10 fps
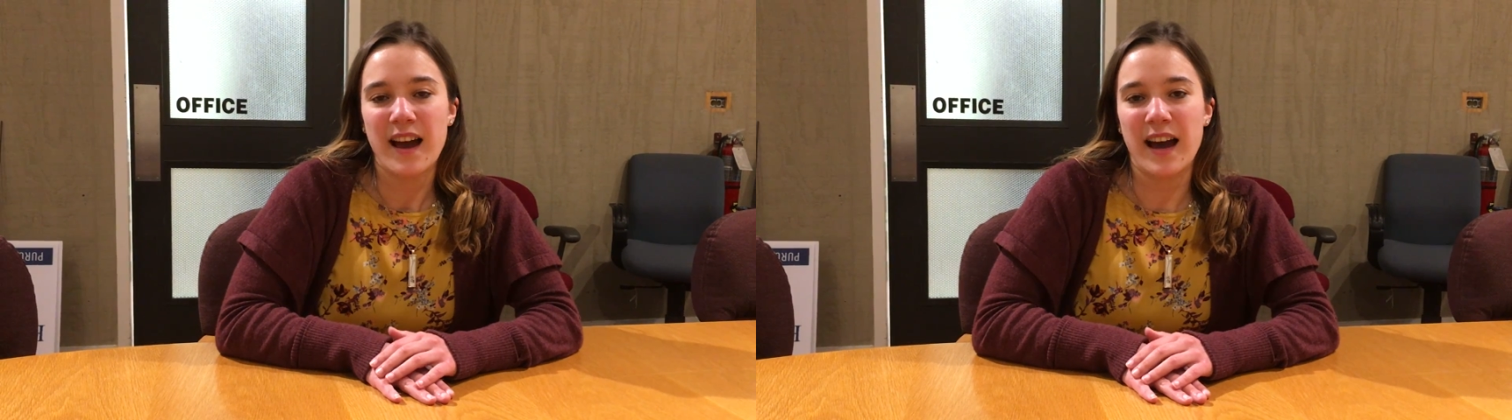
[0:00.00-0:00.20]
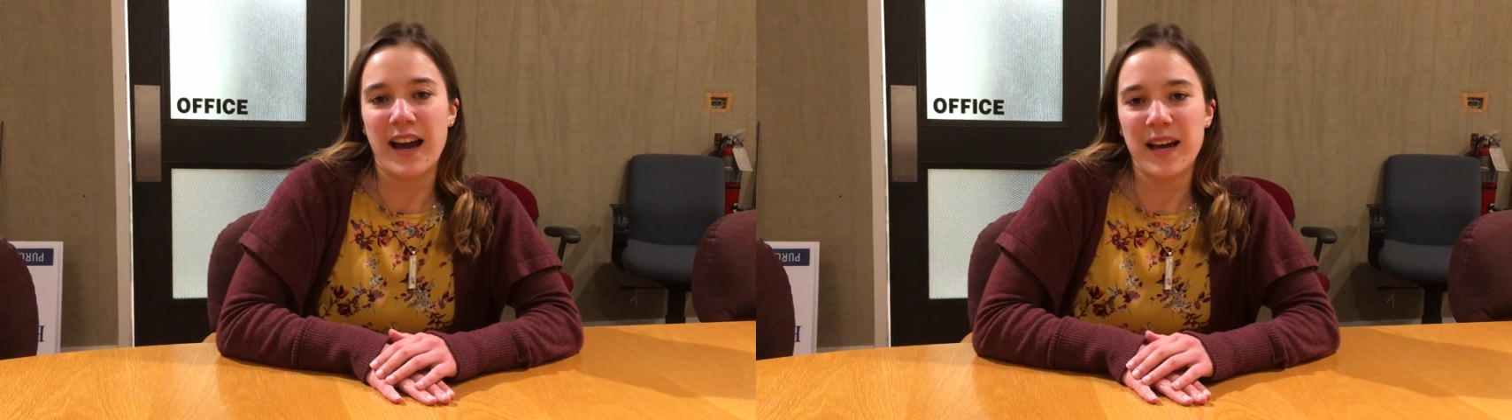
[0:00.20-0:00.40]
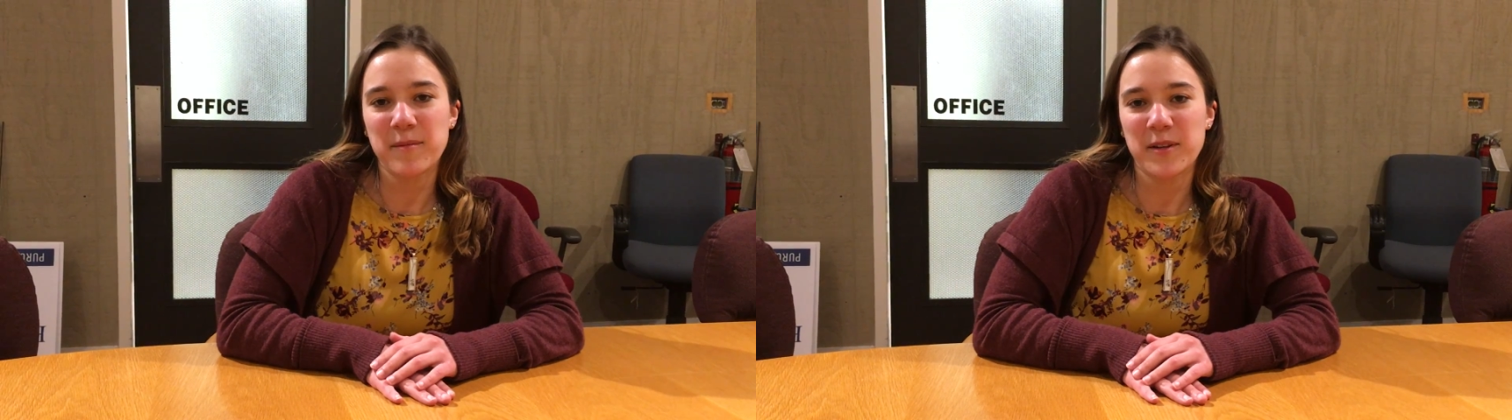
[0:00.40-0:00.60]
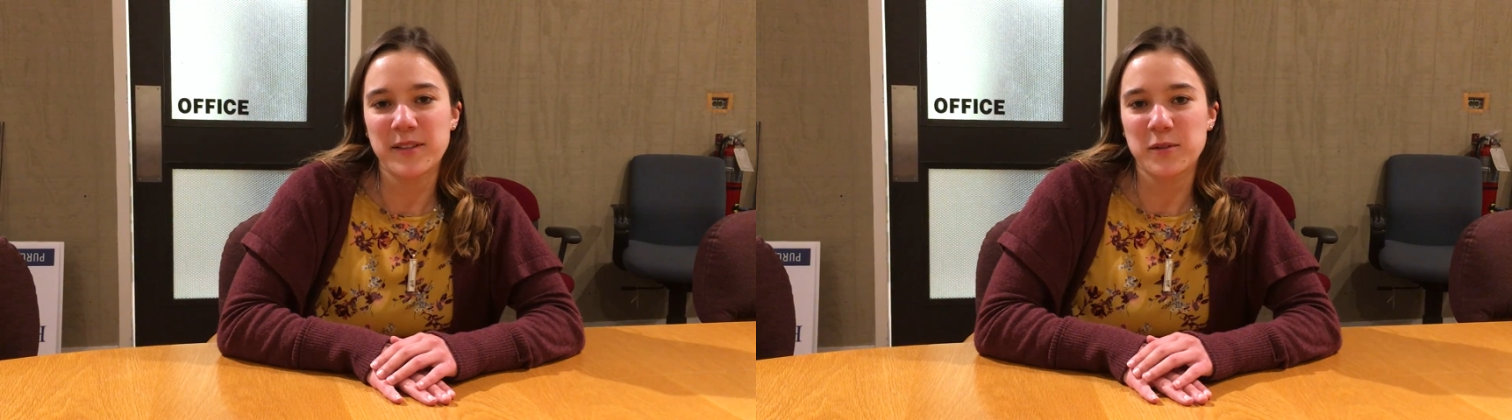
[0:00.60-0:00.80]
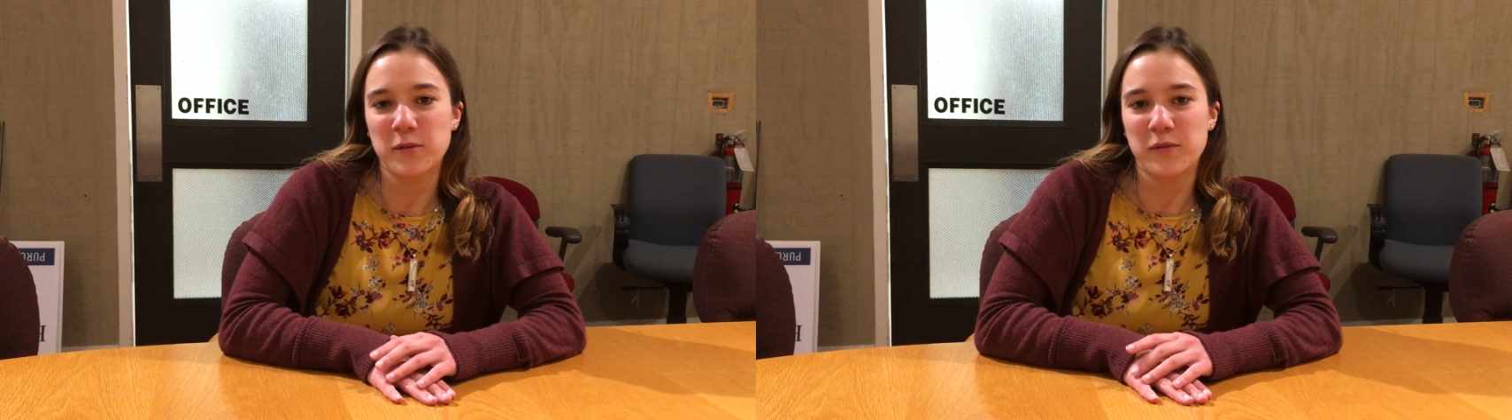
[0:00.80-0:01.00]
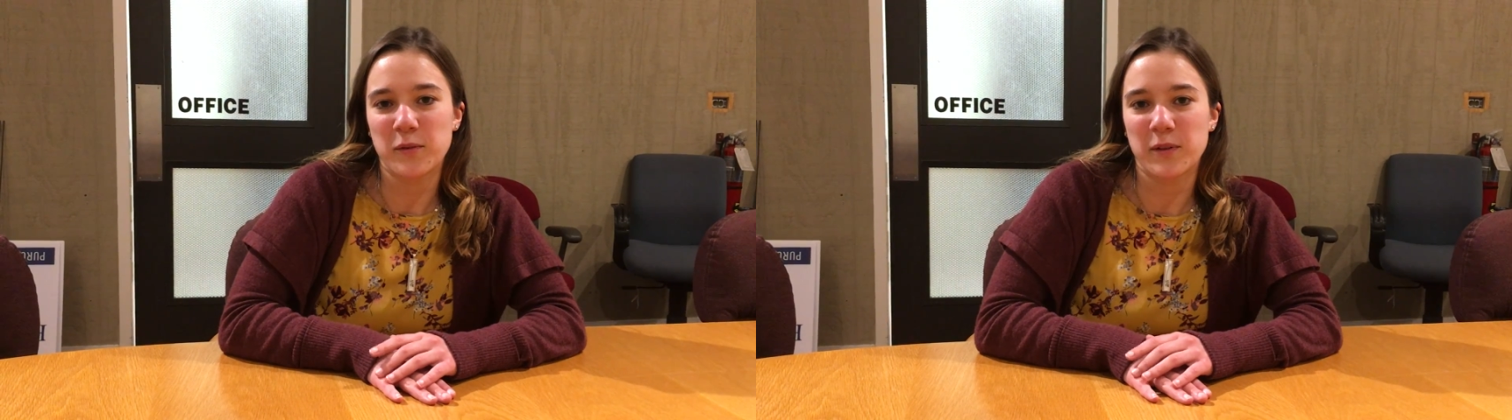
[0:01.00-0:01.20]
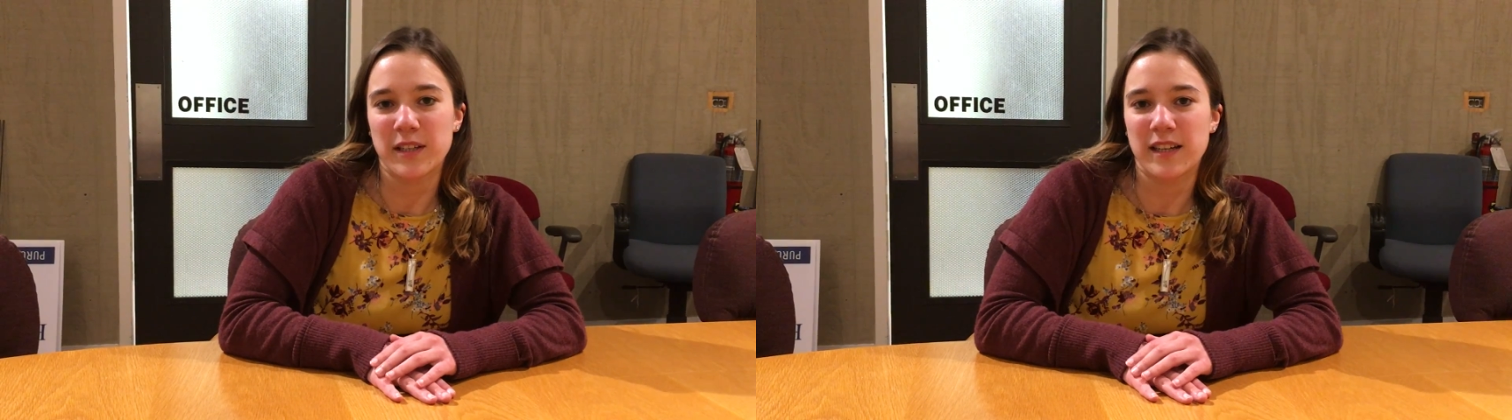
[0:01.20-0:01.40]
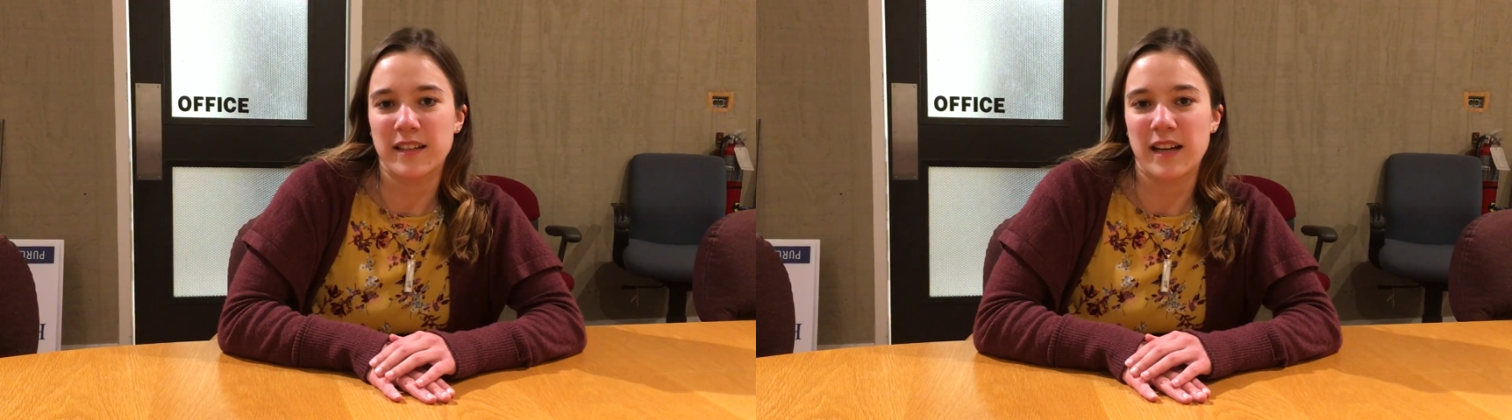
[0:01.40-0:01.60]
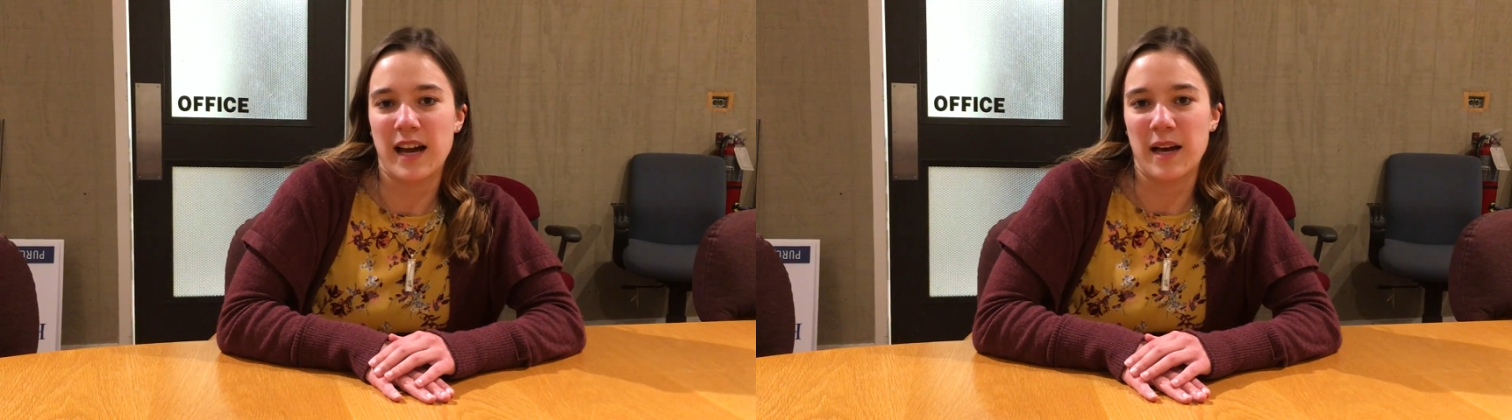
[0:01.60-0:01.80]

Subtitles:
I'm going to school for